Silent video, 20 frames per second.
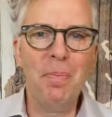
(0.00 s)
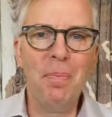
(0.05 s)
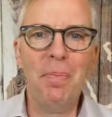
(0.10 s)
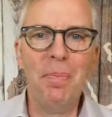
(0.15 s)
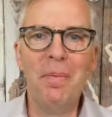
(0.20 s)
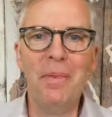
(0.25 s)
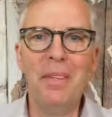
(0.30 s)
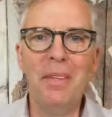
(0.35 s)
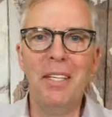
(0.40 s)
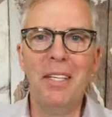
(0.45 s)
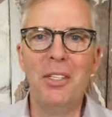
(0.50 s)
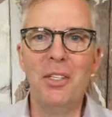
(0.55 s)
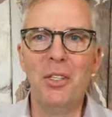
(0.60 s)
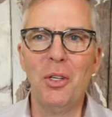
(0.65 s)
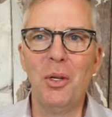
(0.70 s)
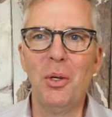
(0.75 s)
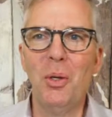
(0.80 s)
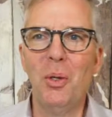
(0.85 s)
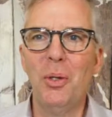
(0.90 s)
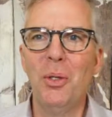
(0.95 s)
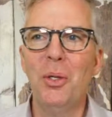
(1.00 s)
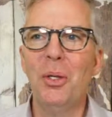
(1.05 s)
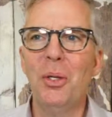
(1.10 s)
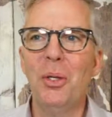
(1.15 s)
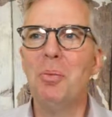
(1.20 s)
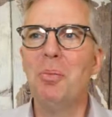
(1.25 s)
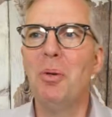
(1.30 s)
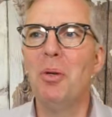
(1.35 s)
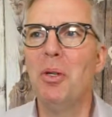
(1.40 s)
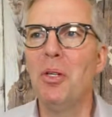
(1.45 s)
this is a whole new
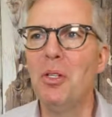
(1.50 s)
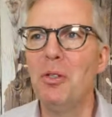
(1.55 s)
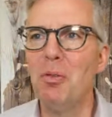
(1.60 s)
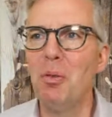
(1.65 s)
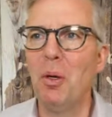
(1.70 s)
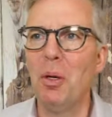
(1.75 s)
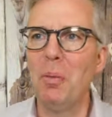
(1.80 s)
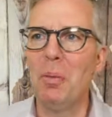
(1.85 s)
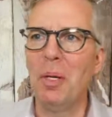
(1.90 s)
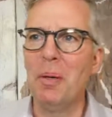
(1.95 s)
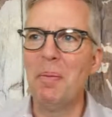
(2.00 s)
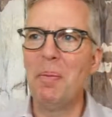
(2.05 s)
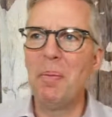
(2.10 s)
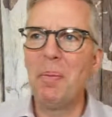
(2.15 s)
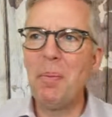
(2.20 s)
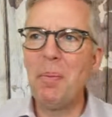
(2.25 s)
experience for me.